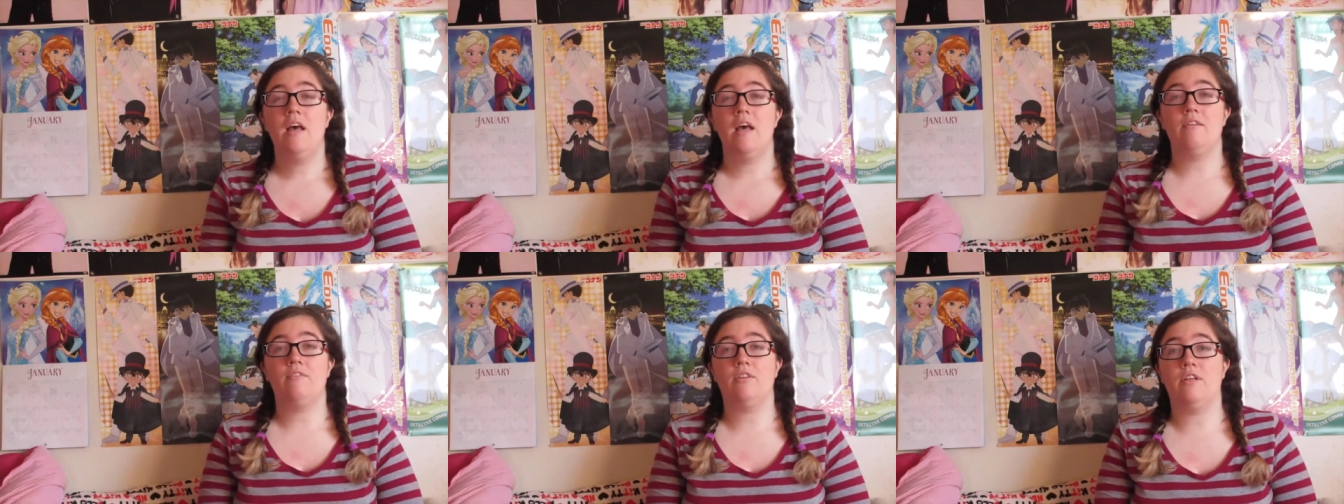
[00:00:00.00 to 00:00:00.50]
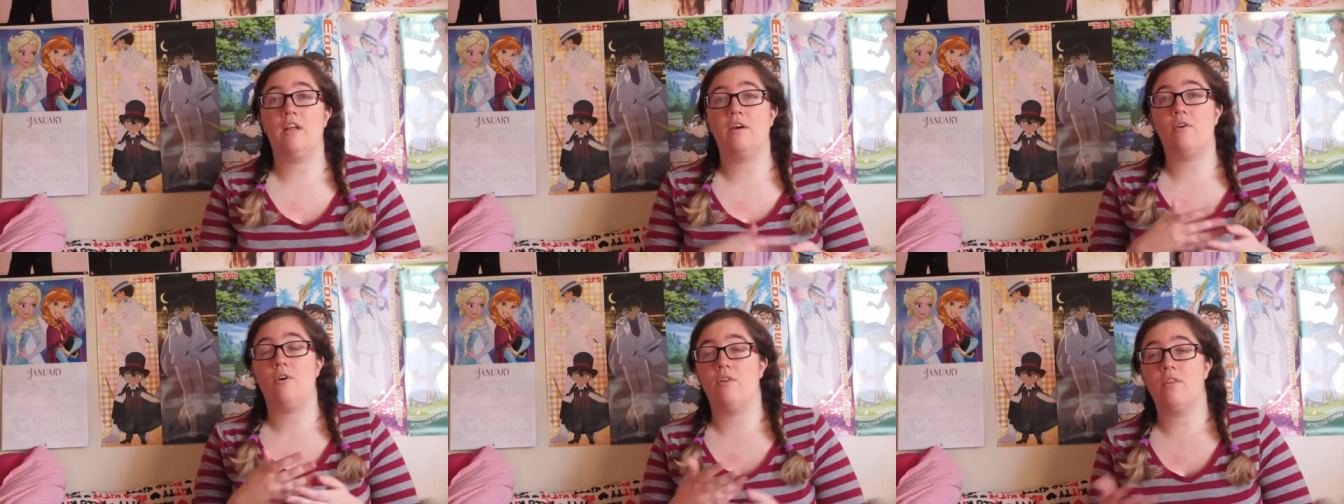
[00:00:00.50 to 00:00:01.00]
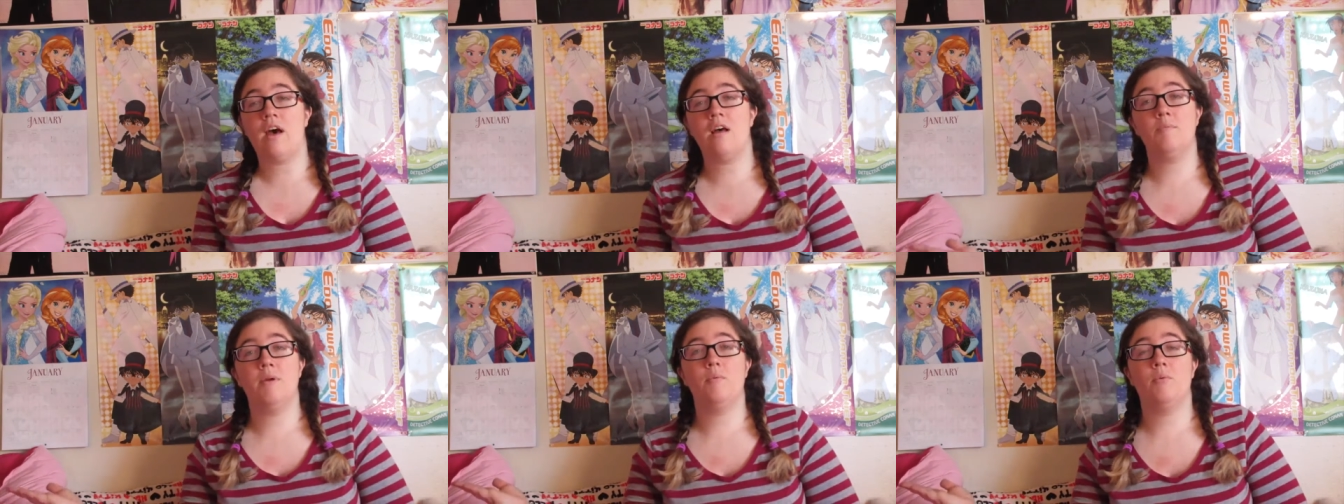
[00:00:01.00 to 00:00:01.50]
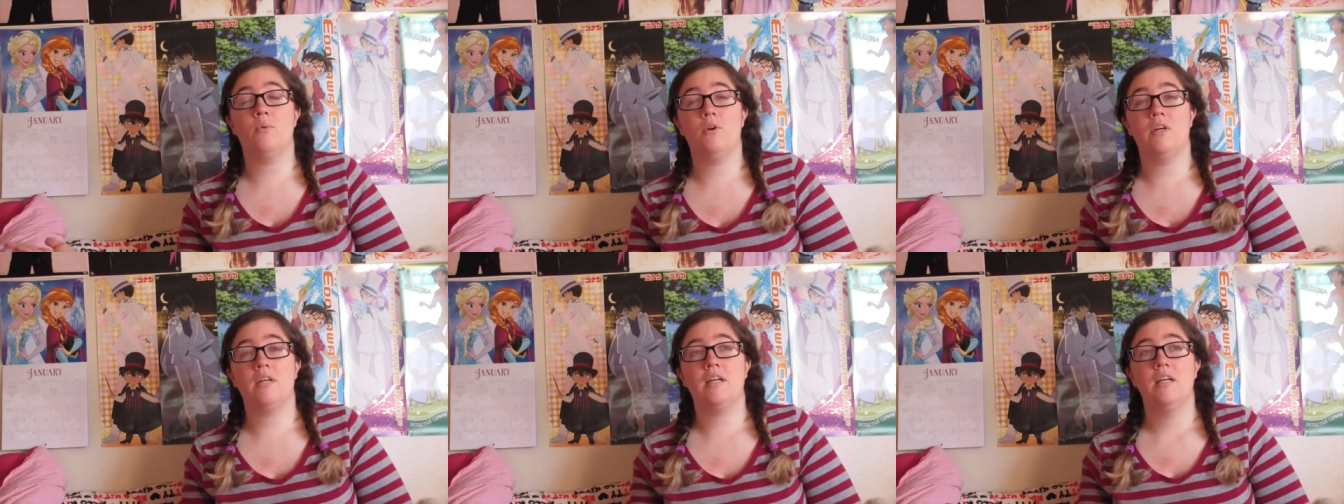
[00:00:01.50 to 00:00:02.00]
and filling out all of that
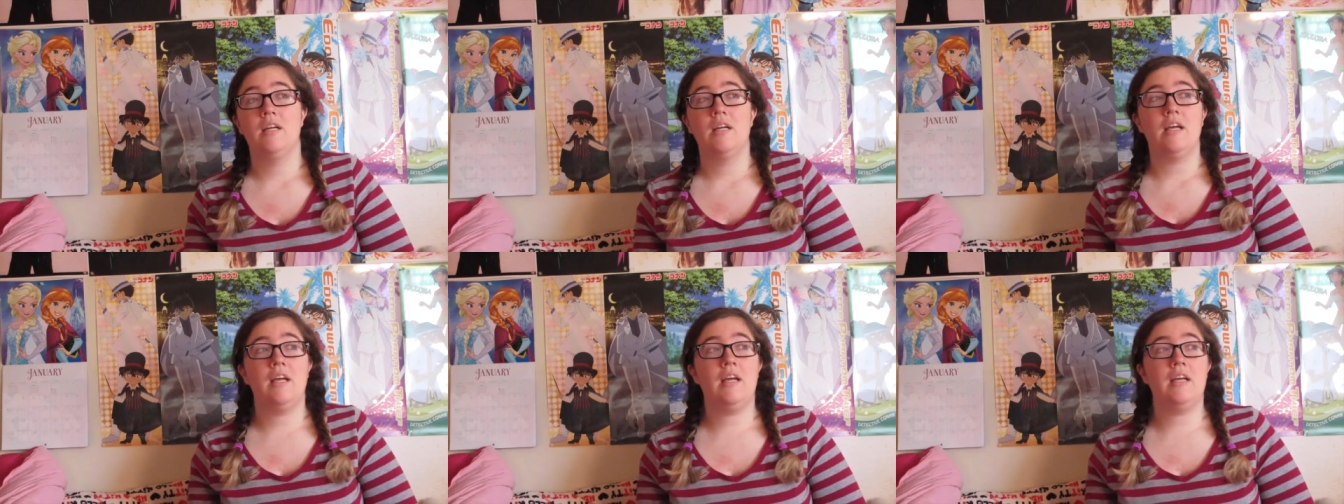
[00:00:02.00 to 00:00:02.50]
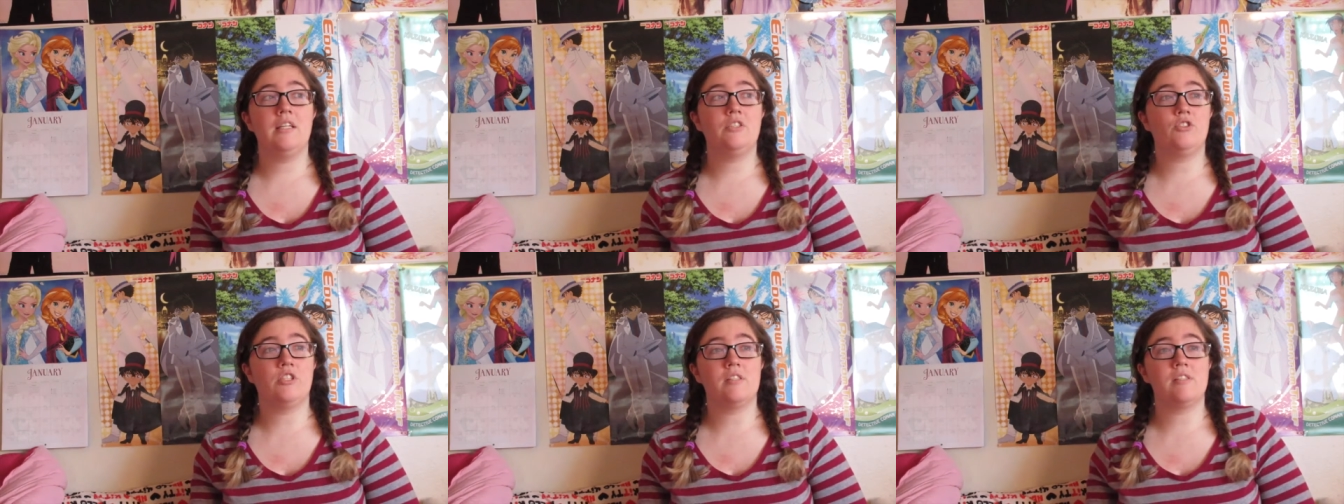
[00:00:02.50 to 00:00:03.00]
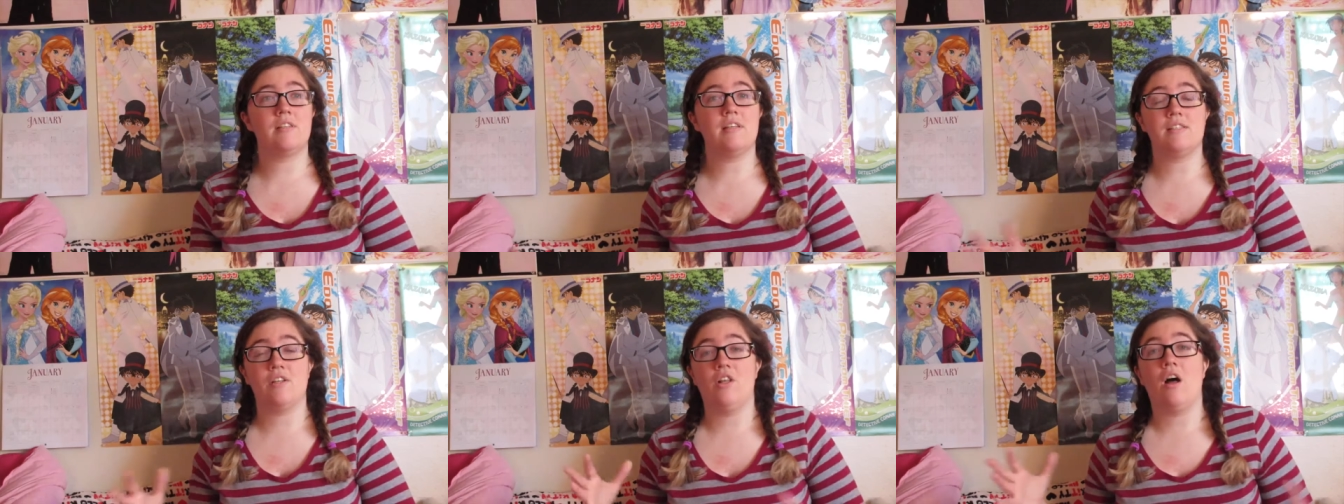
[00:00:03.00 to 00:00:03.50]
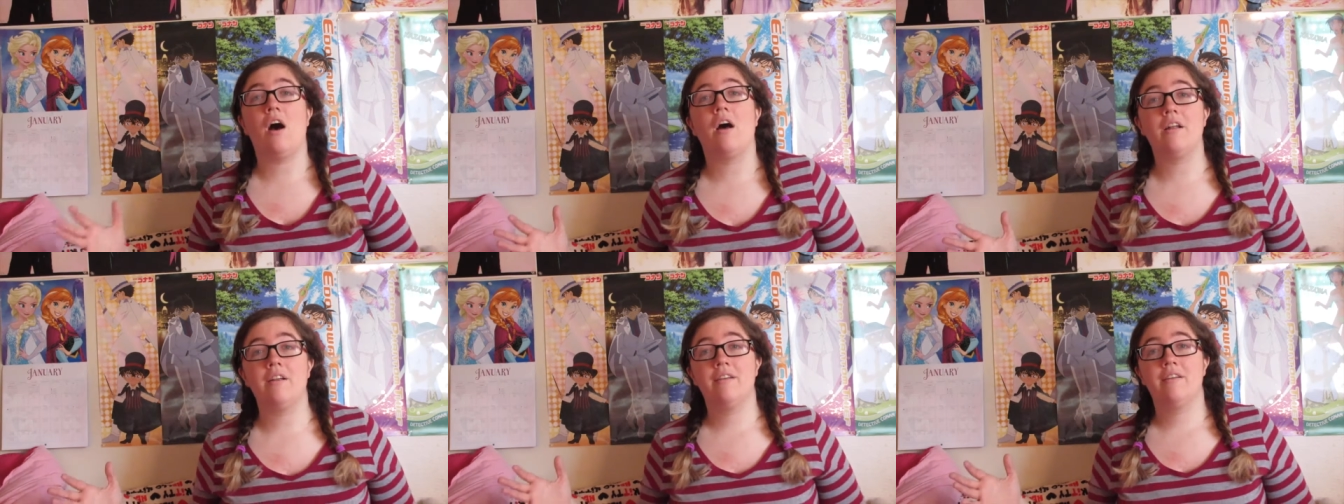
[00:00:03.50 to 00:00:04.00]
paperwork. It's a
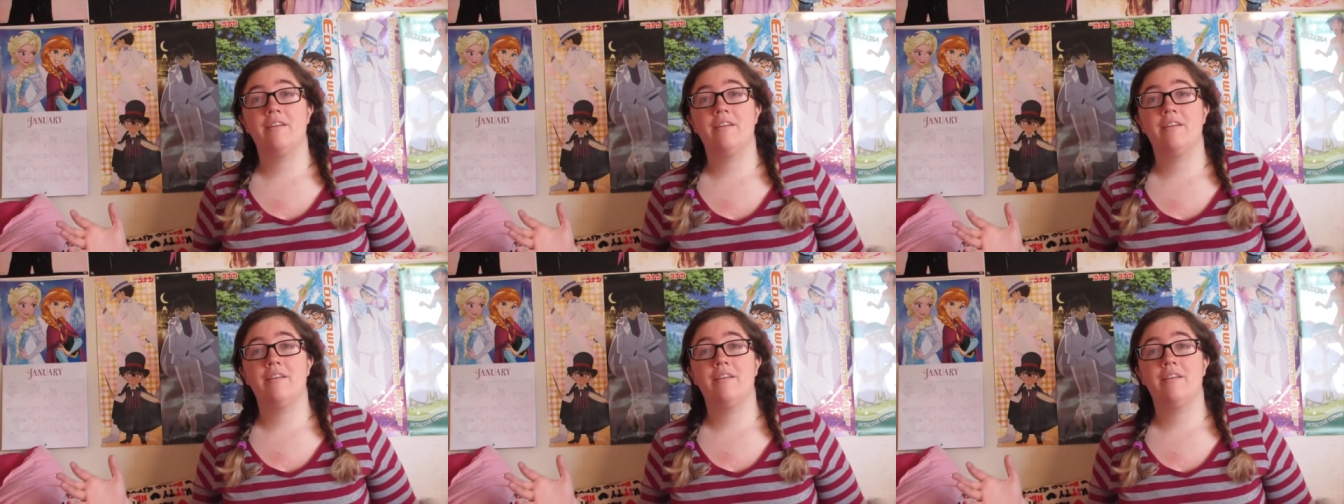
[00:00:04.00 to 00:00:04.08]
lot,